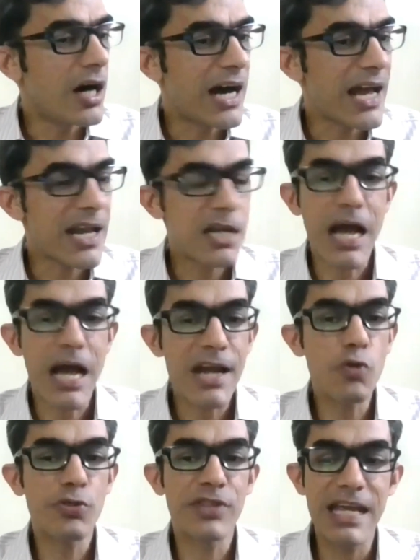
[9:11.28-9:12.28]
I
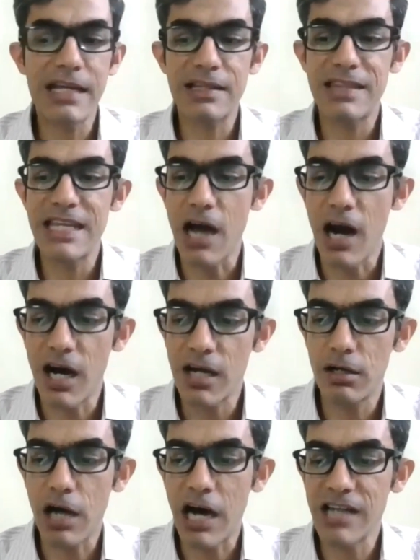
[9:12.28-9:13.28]
don't think the
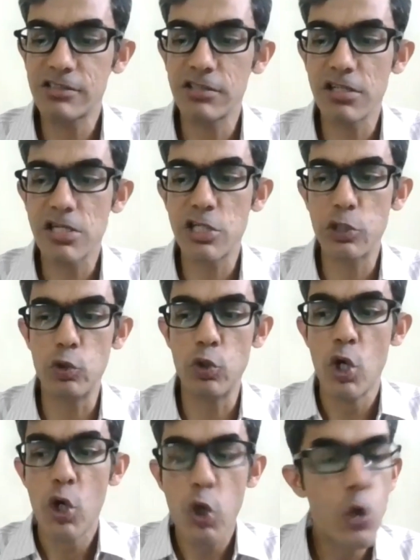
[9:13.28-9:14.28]
answer
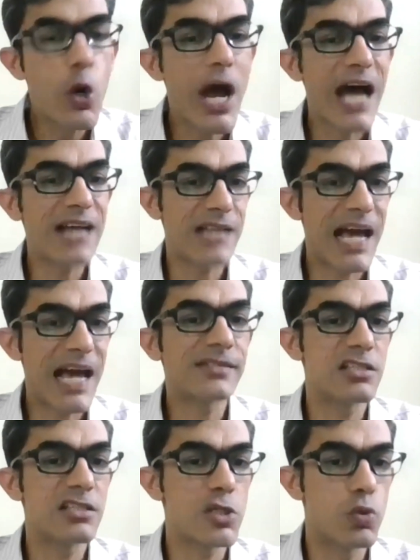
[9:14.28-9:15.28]
to who has
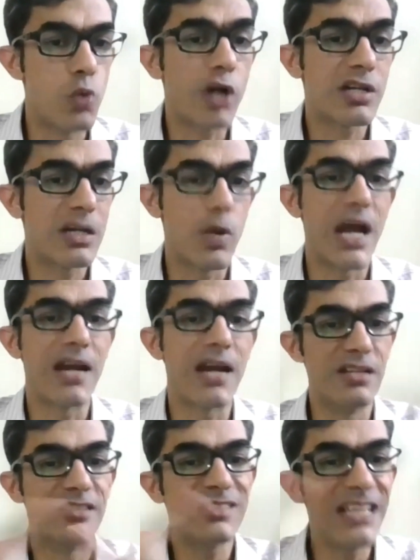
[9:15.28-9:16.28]
access to what and where
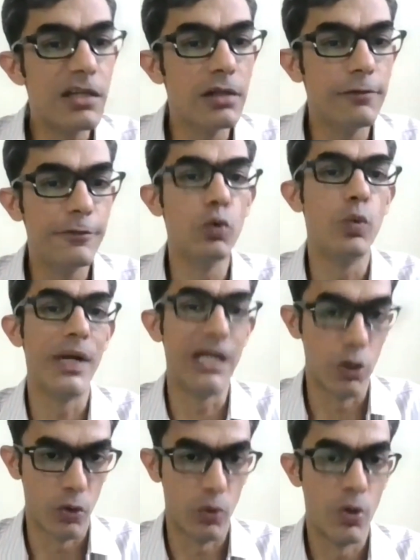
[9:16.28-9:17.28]
in a single view
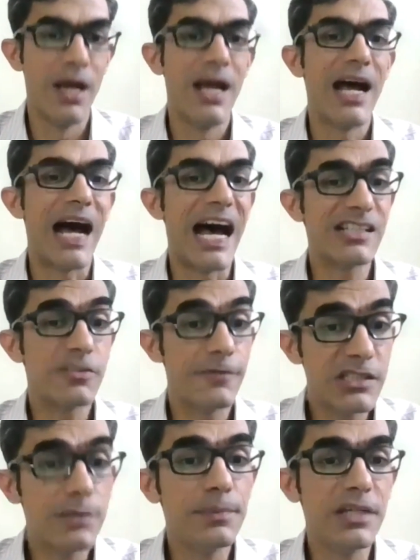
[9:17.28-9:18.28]
window as a
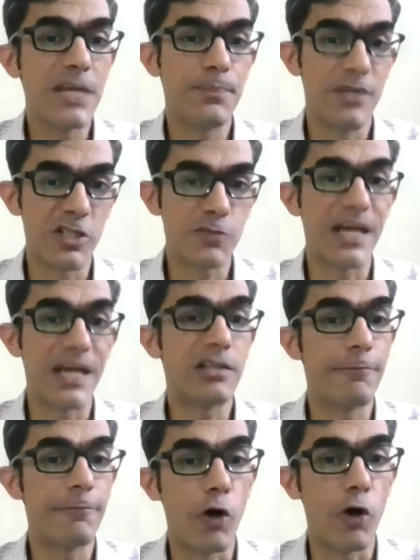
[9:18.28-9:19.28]
visibility
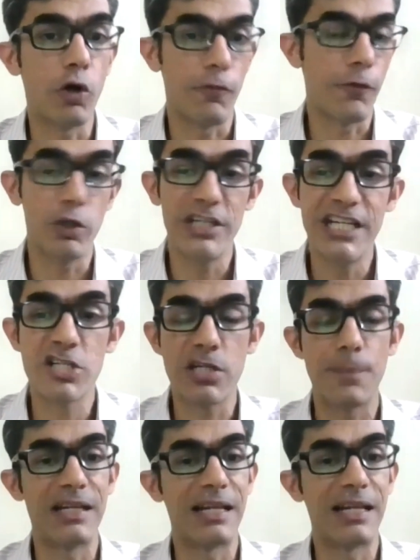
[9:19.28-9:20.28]
perspective for
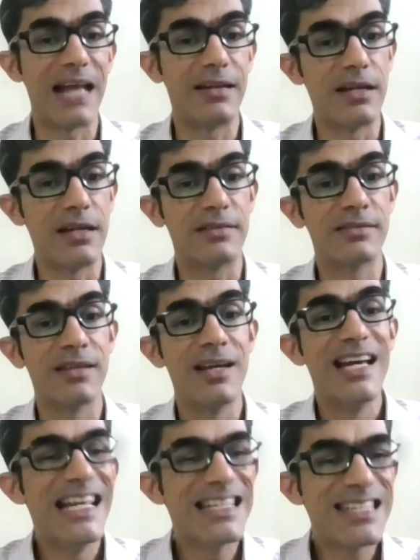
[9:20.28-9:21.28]
leadership and analytics
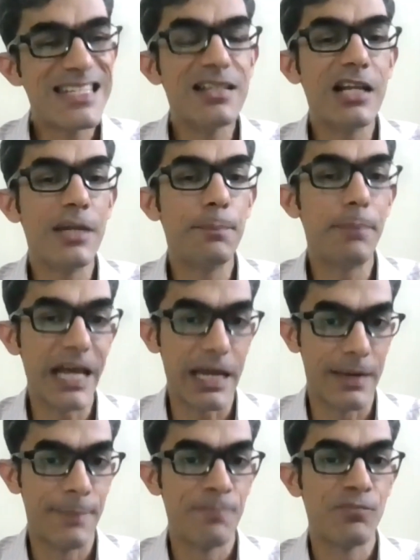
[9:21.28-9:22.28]
is still in
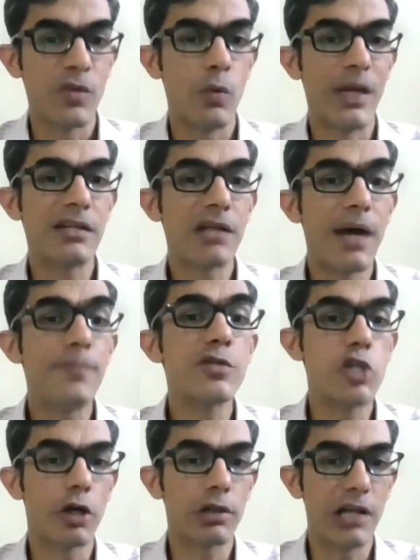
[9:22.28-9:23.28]
play when it comes
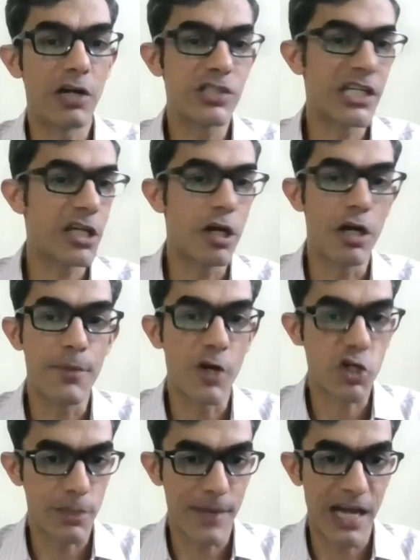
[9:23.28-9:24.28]
to your cloud security
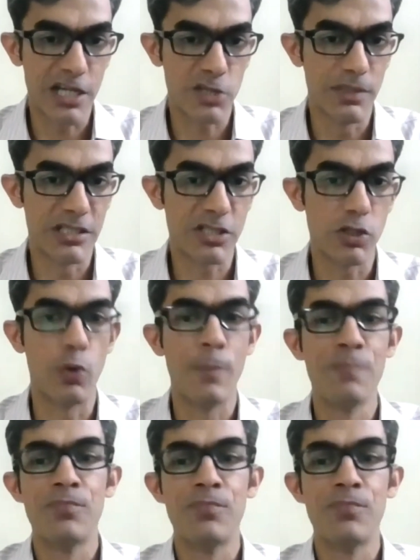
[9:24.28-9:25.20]
posture management. So